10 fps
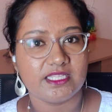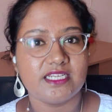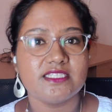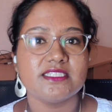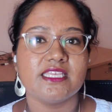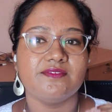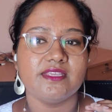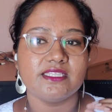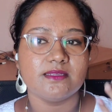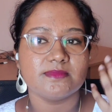that is
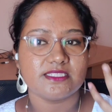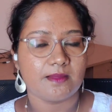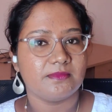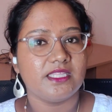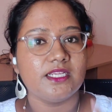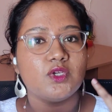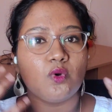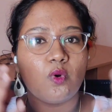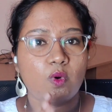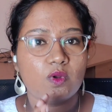giving them something to
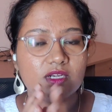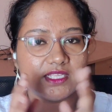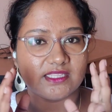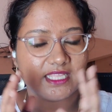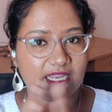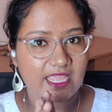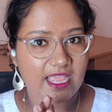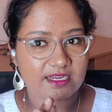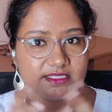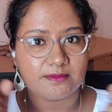hold in their hand,